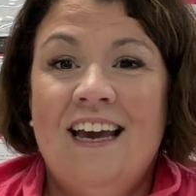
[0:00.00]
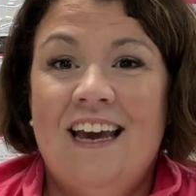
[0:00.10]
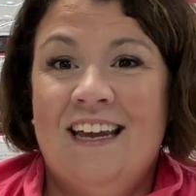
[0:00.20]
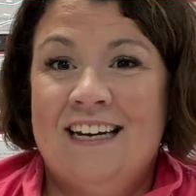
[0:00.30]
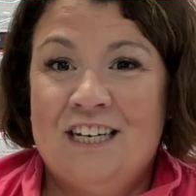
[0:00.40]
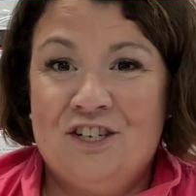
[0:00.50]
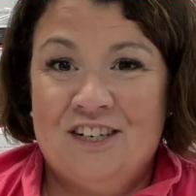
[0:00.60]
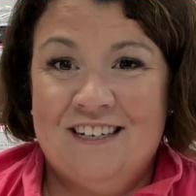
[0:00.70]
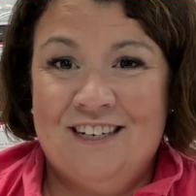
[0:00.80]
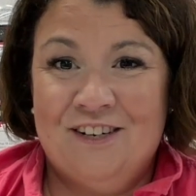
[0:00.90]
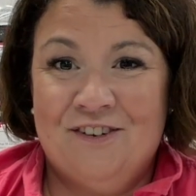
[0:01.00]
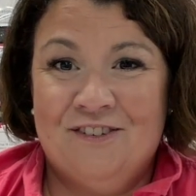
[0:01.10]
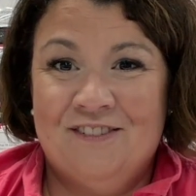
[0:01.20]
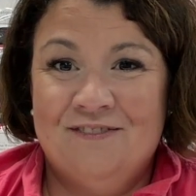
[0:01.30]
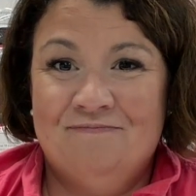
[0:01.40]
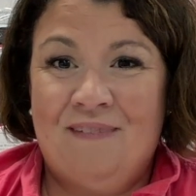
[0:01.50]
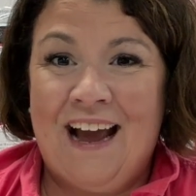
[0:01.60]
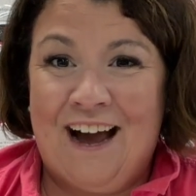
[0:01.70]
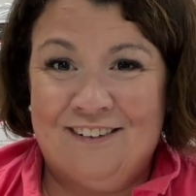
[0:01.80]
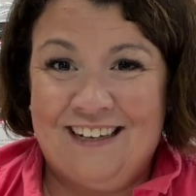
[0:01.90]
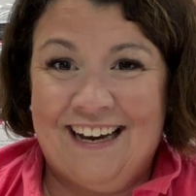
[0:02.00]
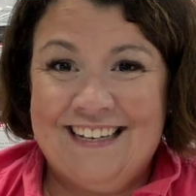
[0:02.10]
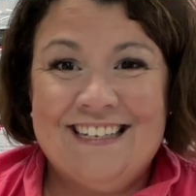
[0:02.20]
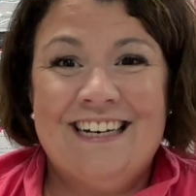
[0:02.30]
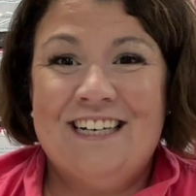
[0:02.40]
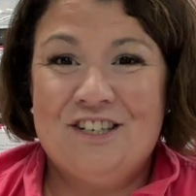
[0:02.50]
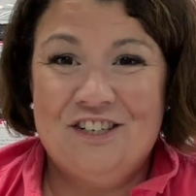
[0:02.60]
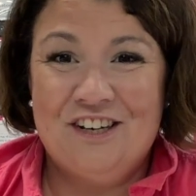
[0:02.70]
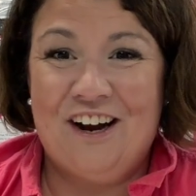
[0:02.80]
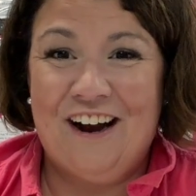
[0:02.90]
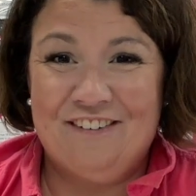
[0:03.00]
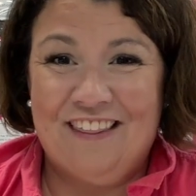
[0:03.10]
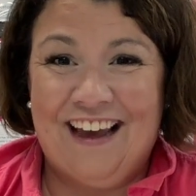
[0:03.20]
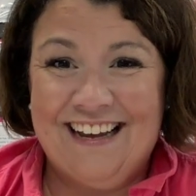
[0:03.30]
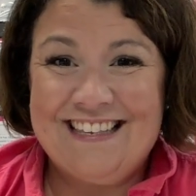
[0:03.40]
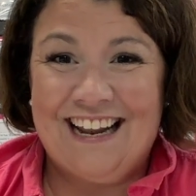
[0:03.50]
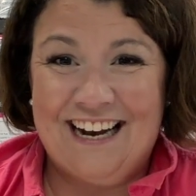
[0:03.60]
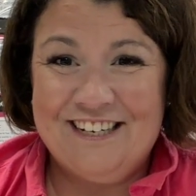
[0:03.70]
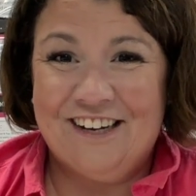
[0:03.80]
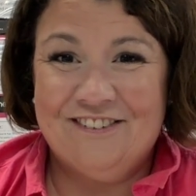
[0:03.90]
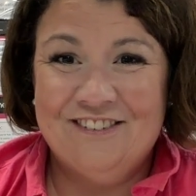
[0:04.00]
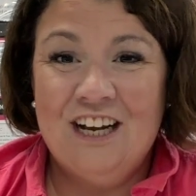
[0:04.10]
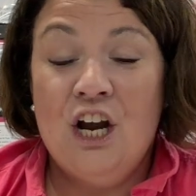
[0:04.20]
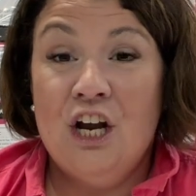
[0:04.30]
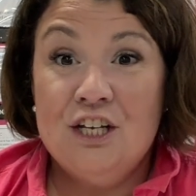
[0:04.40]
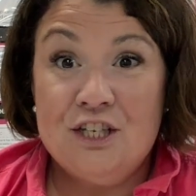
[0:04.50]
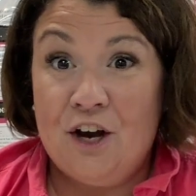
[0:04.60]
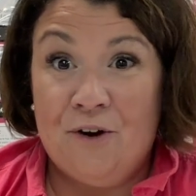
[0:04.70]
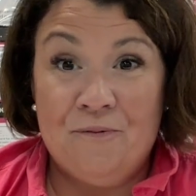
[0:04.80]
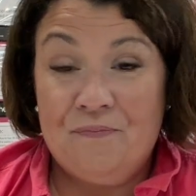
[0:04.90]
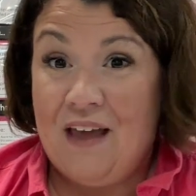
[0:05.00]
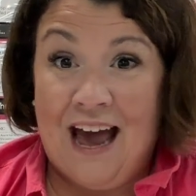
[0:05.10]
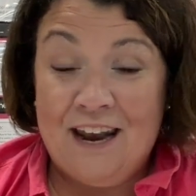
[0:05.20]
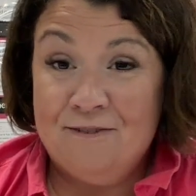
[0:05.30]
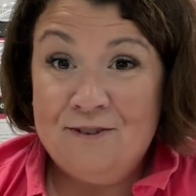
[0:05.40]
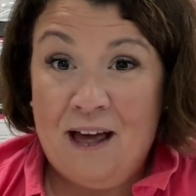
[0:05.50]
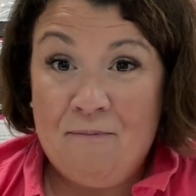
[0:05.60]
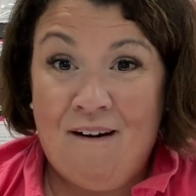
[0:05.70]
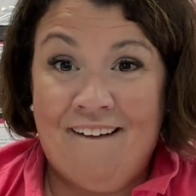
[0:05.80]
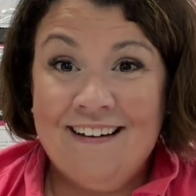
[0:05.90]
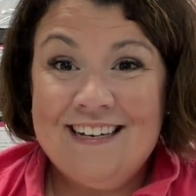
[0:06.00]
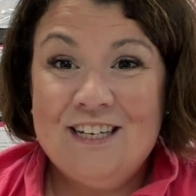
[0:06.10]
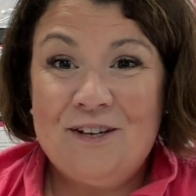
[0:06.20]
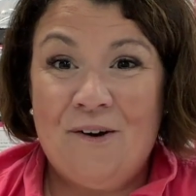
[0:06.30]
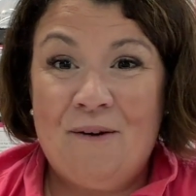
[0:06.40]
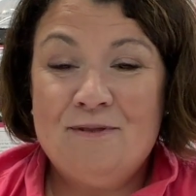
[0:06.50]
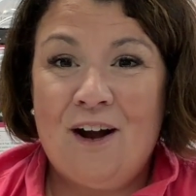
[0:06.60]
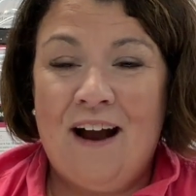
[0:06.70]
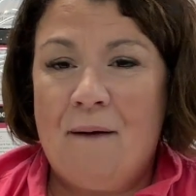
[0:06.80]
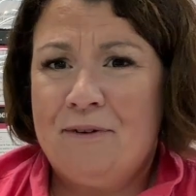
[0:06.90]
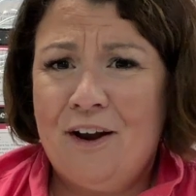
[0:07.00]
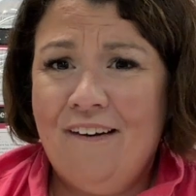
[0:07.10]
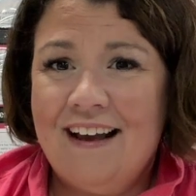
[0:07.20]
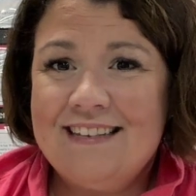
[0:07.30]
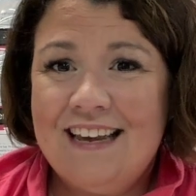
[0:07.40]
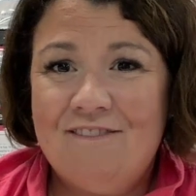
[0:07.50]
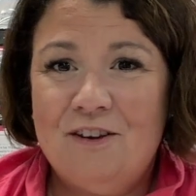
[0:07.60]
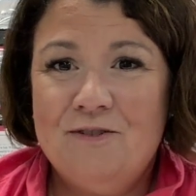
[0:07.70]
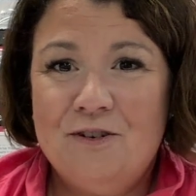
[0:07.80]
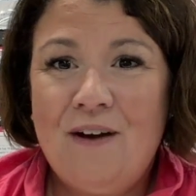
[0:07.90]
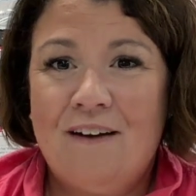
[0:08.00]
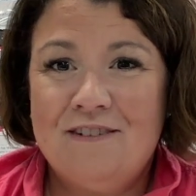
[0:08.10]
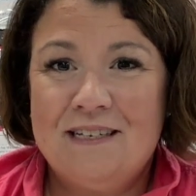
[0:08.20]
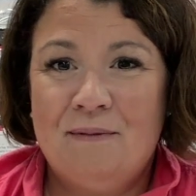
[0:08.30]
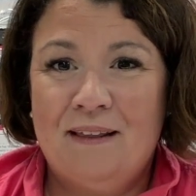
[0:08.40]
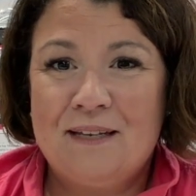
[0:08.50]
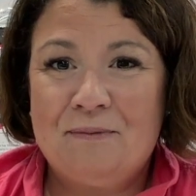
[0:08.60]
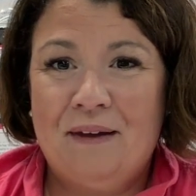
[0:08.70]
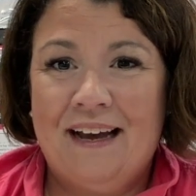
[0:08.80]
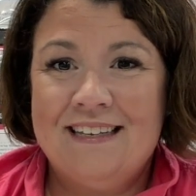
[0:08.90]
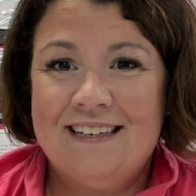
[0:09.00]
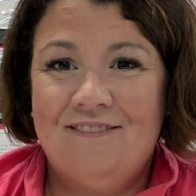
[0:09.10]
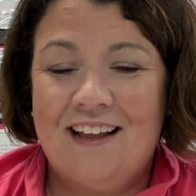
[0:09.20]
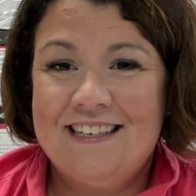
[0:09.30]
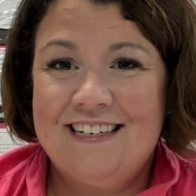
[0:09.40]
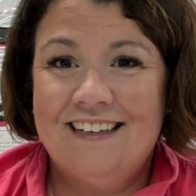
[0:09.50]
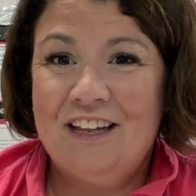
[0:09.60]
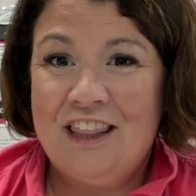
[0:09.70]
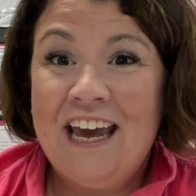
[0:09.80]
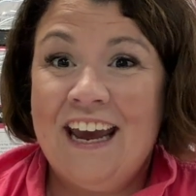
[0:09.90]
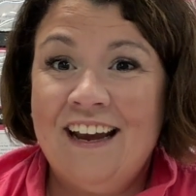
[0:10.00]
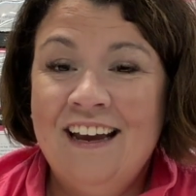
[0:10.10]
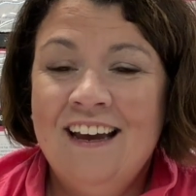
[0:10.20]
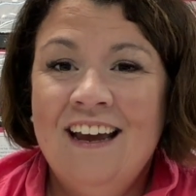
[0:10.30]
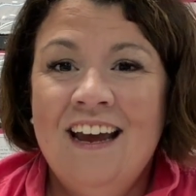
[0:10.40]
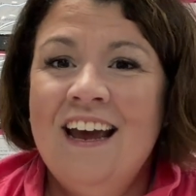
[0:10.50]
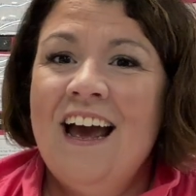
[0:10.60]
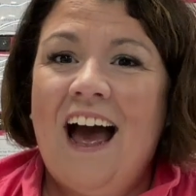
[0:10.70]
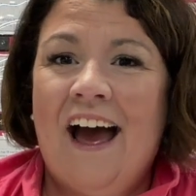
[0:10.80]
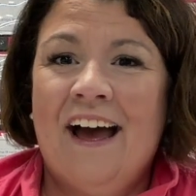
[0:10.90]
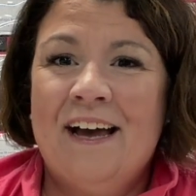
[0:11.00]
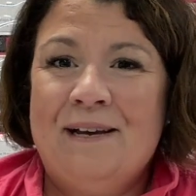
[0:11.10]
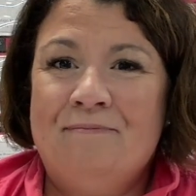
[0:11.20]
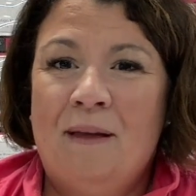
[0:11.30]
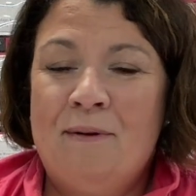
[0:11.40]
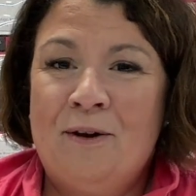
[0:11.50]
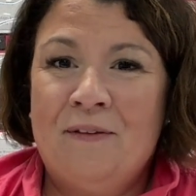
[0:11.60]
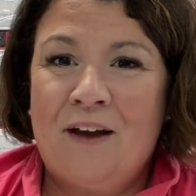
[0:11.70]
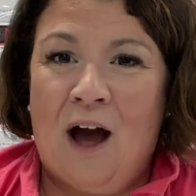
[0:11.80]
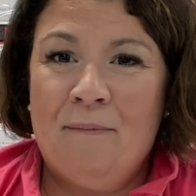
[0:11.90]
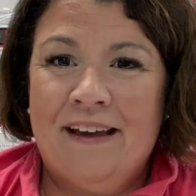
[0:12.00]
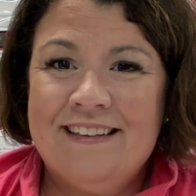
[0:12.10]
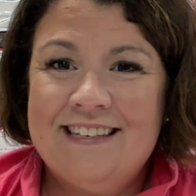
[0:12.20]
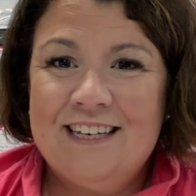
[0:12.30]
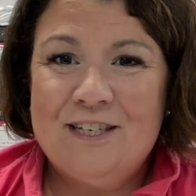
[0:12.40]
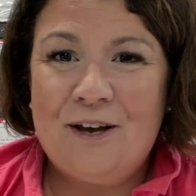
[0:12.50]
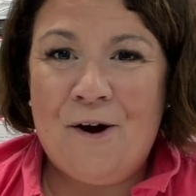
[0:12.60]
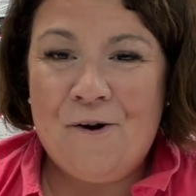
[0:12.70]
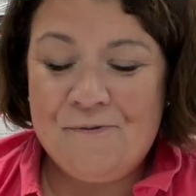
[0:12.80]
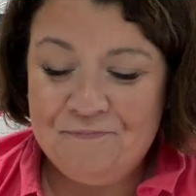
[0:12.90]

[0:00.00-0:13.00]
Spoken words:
in addition to my outlines, in addition to everything else that I do. So I don't do that part, so I'm sorry. I'm curious if you do have to submit lesson plans, if that's still a thing. Let me know in the comments. So